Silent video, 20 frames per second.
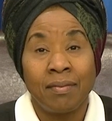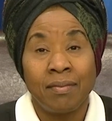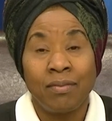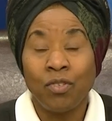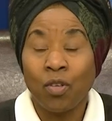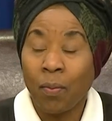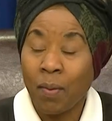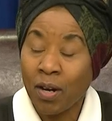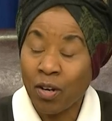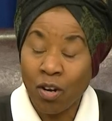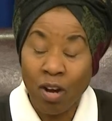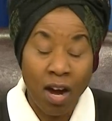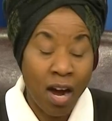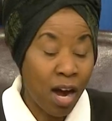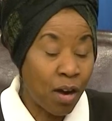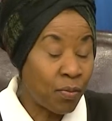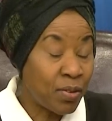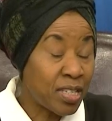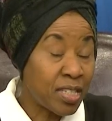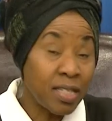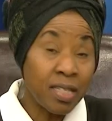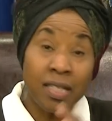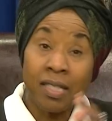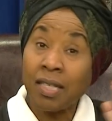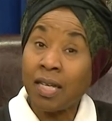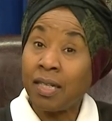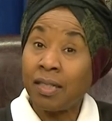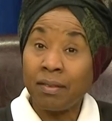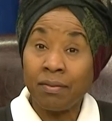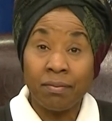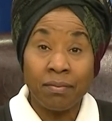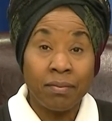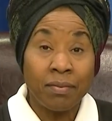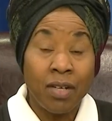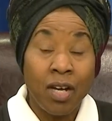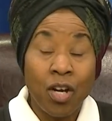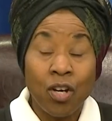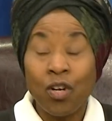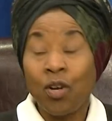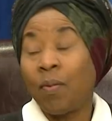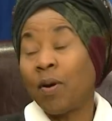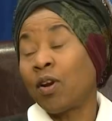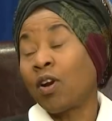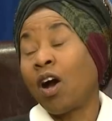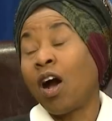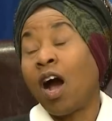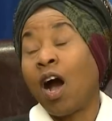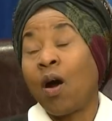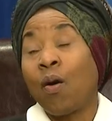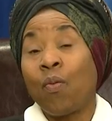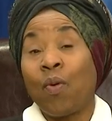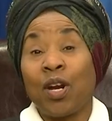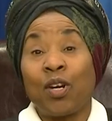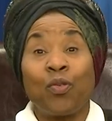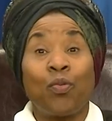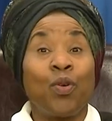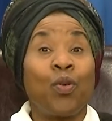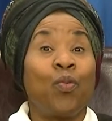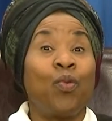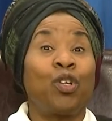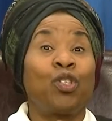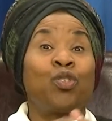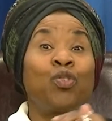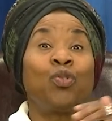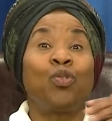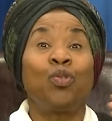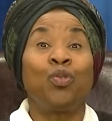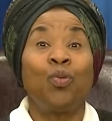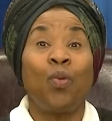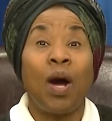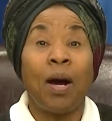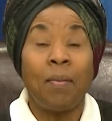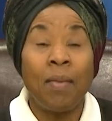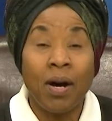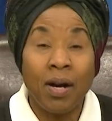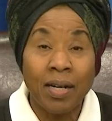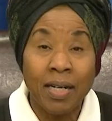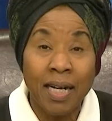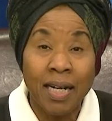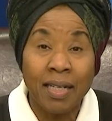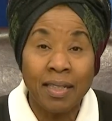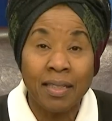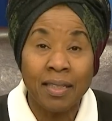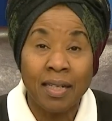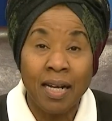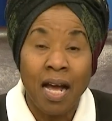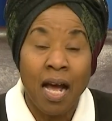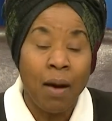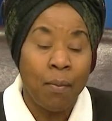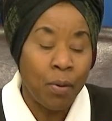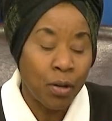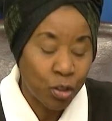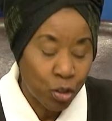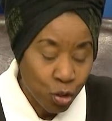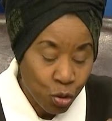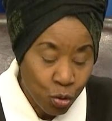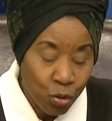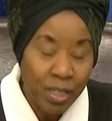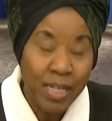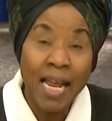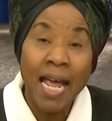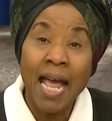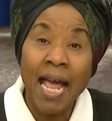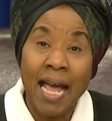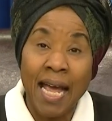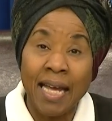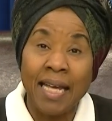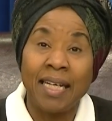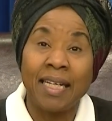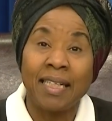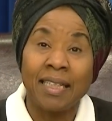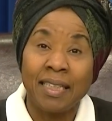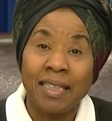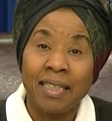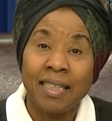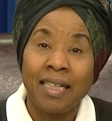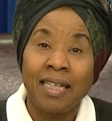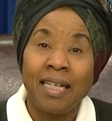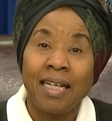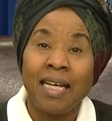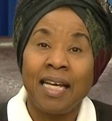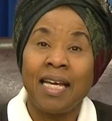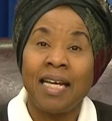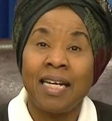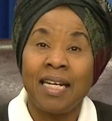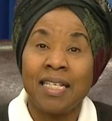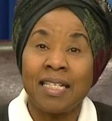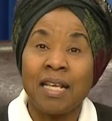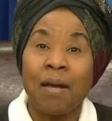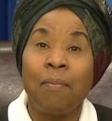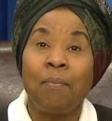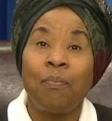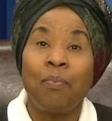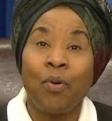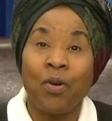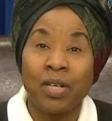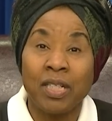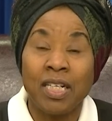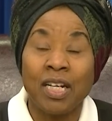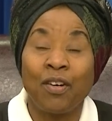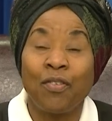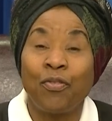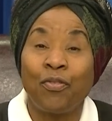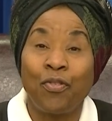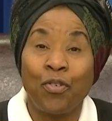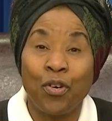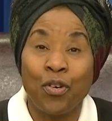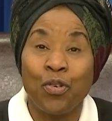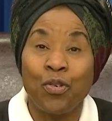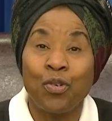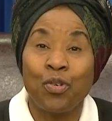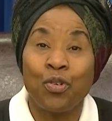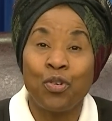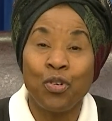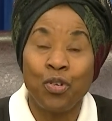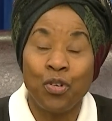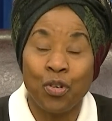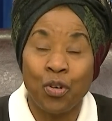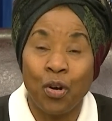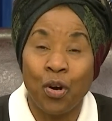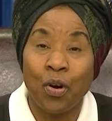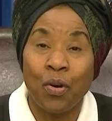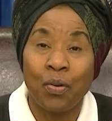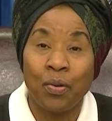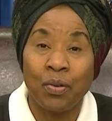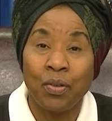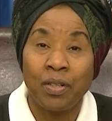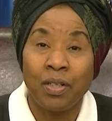No matter how we see it, no matter how, what we want to do about it, but today it is important for you to know,